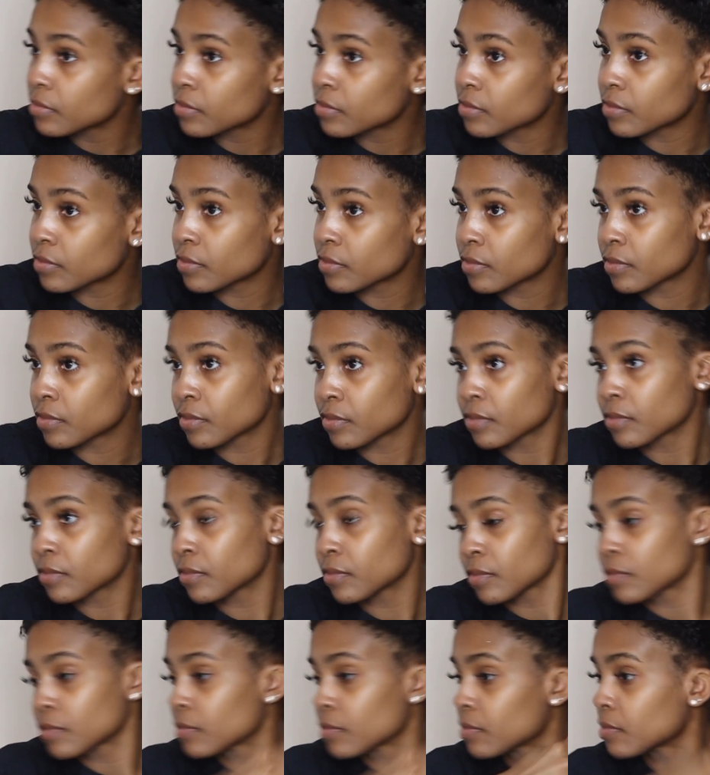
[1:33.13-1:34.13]

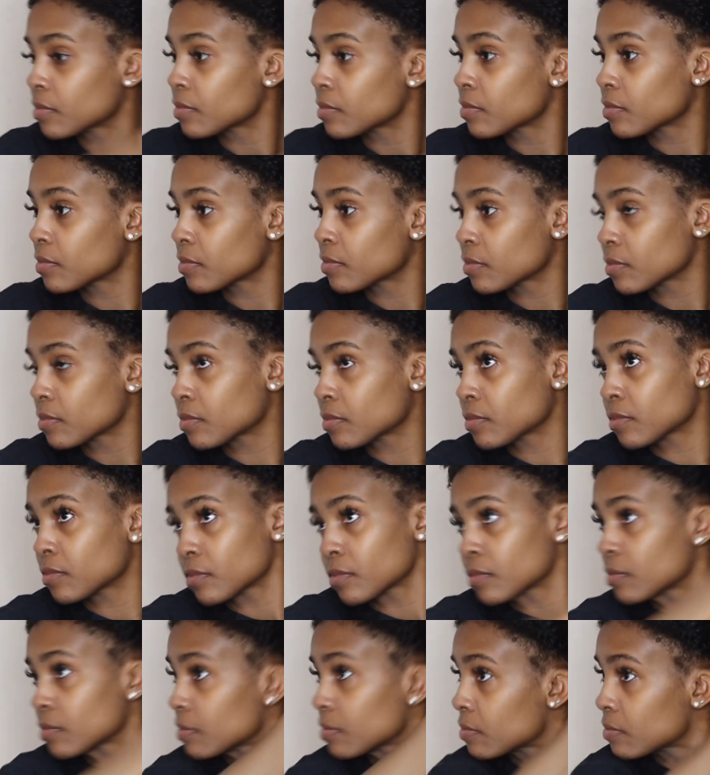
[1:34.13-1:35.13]

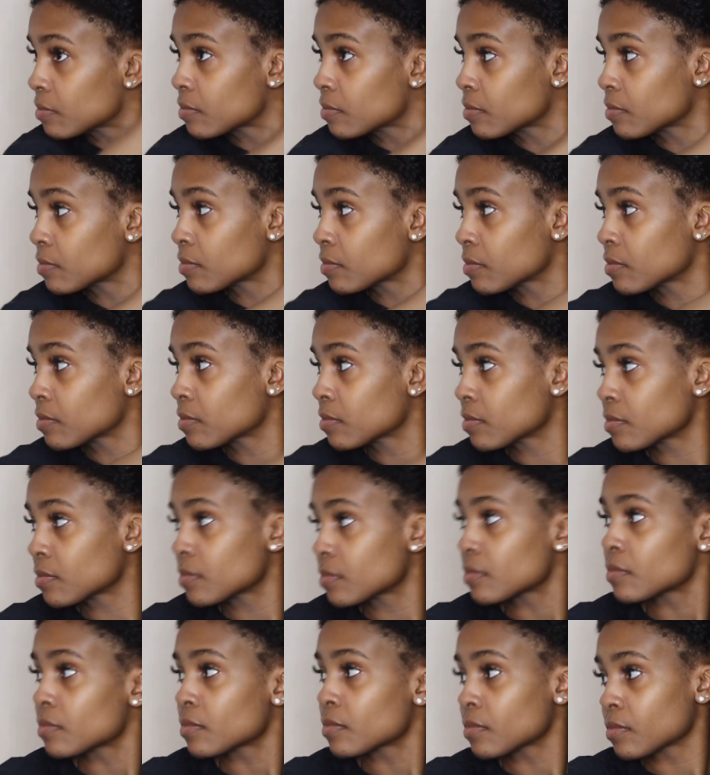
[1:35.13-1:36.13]

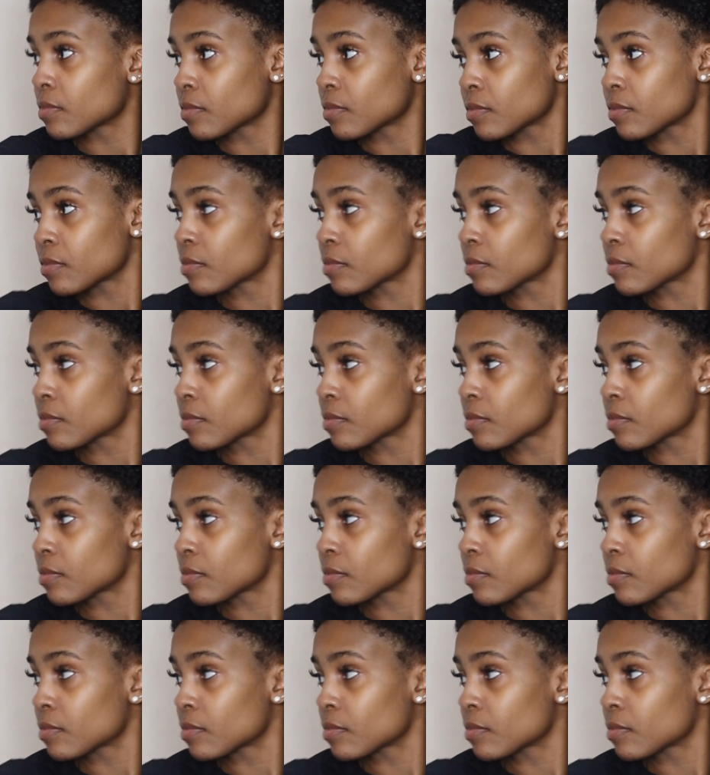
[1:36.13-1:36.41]
No one is speaking in this clip.